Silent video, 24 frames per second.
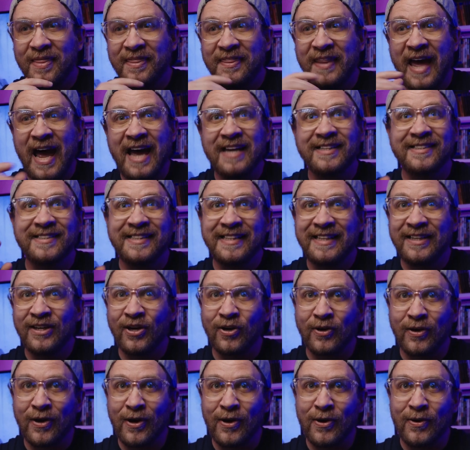That scene
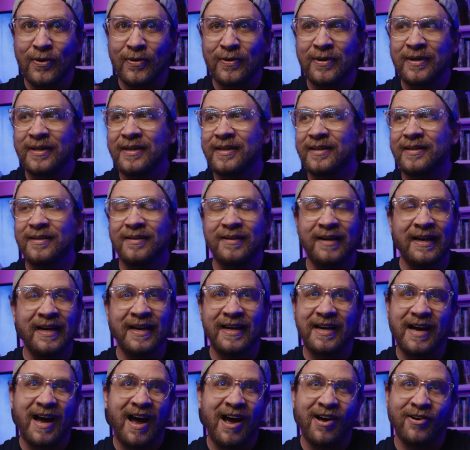alone,
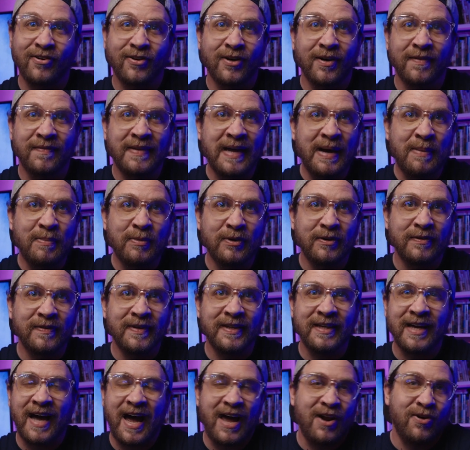like, I love that
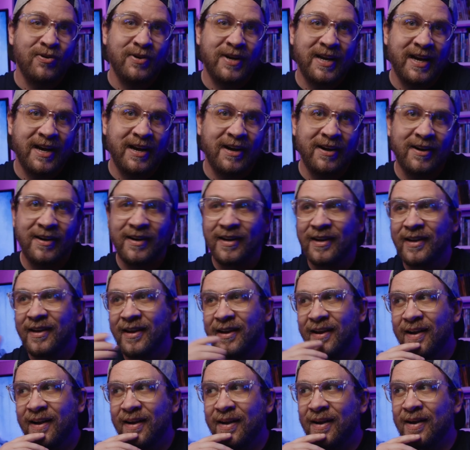movie. I don't care.
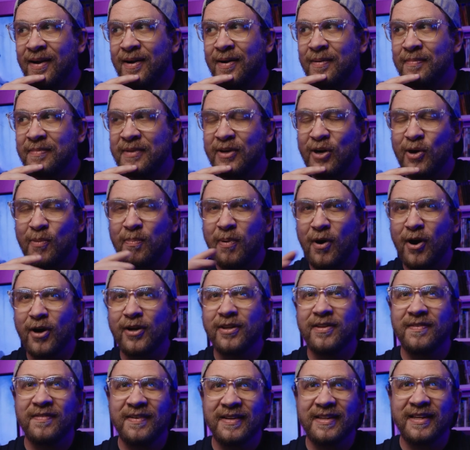There are
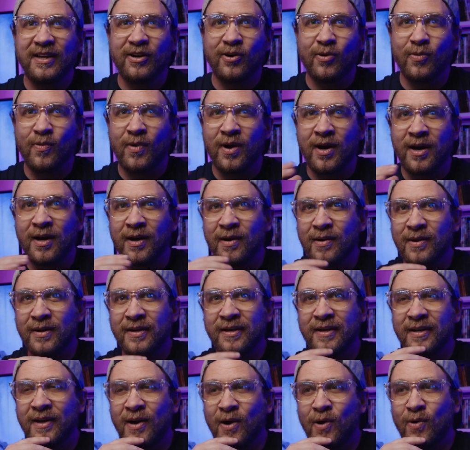parts of it that are
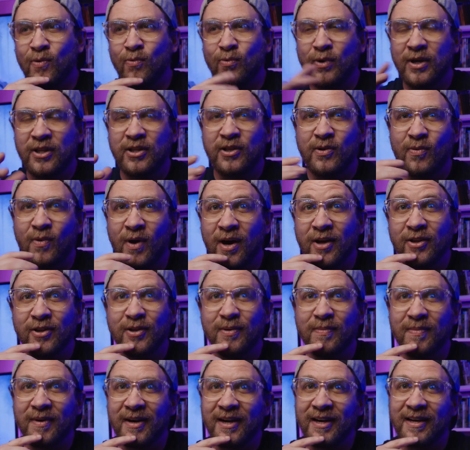wishy-washy,
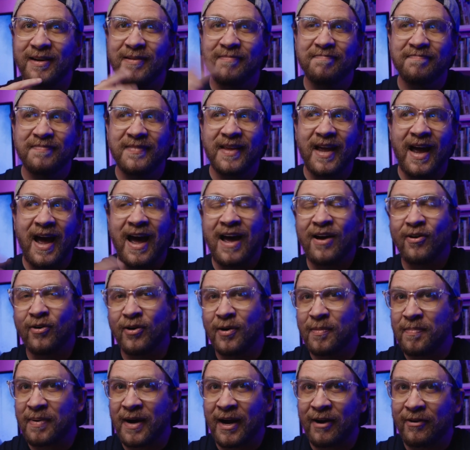but I
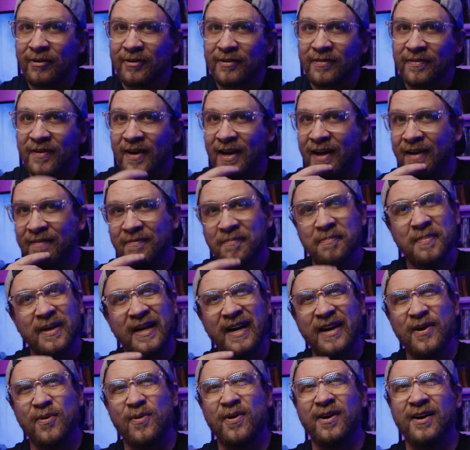love Pirates 5, but
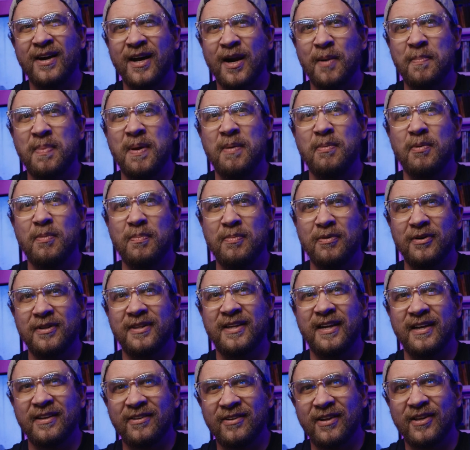I know a lot of people put
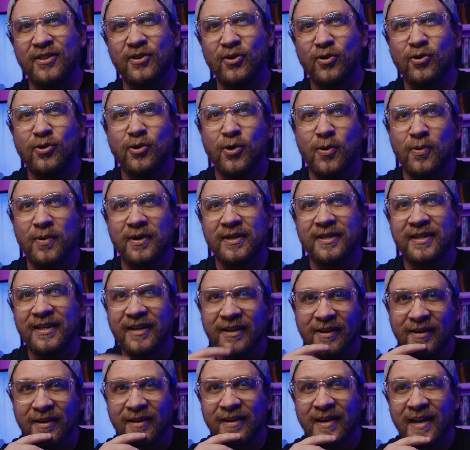that as like the lower
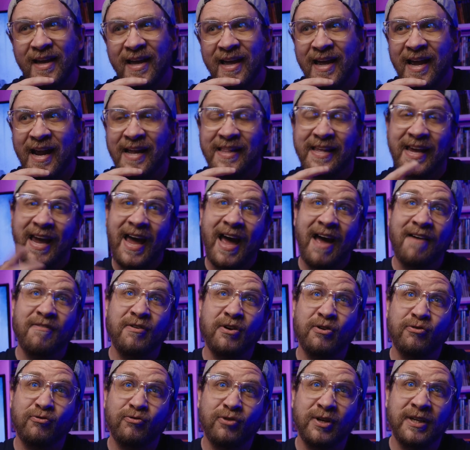tier, and they
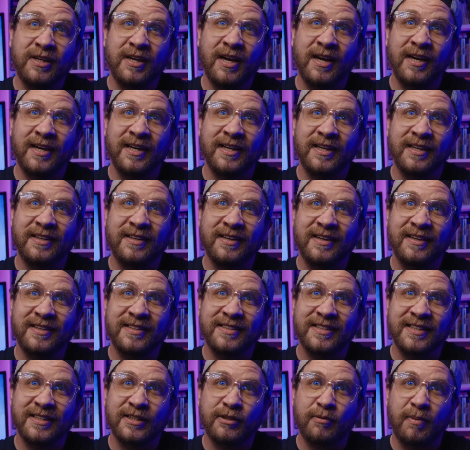haven't redone anything
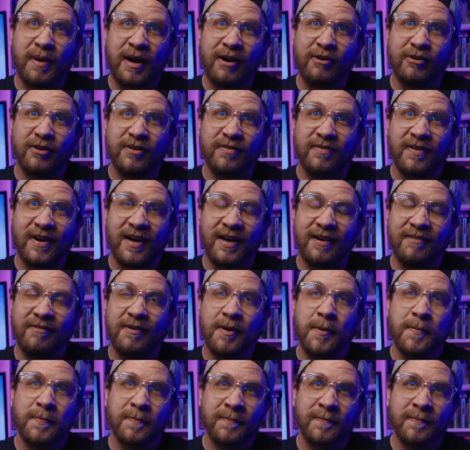since Pirates 5.